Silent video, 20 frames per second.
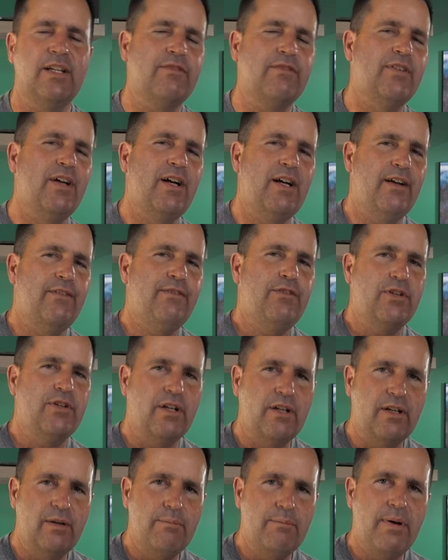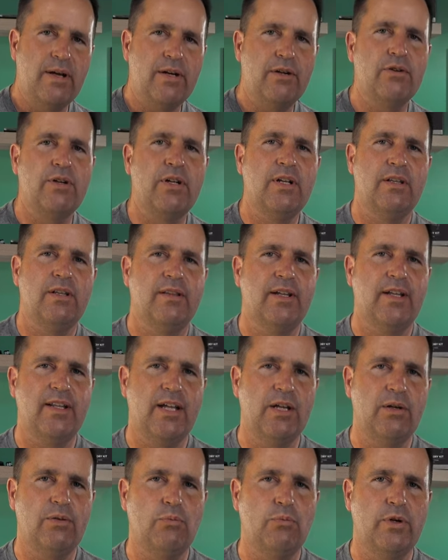If not, I feel like I got better than
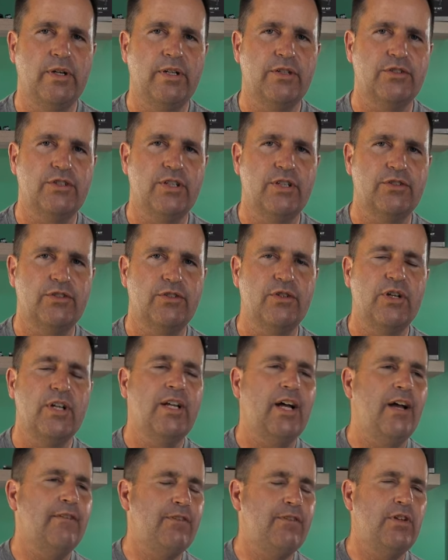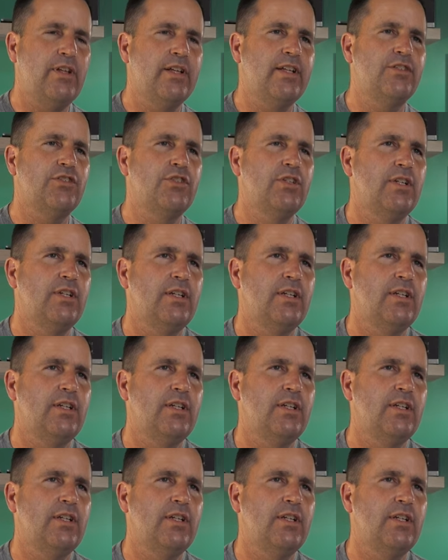that 1-inch sensor. I feel like it's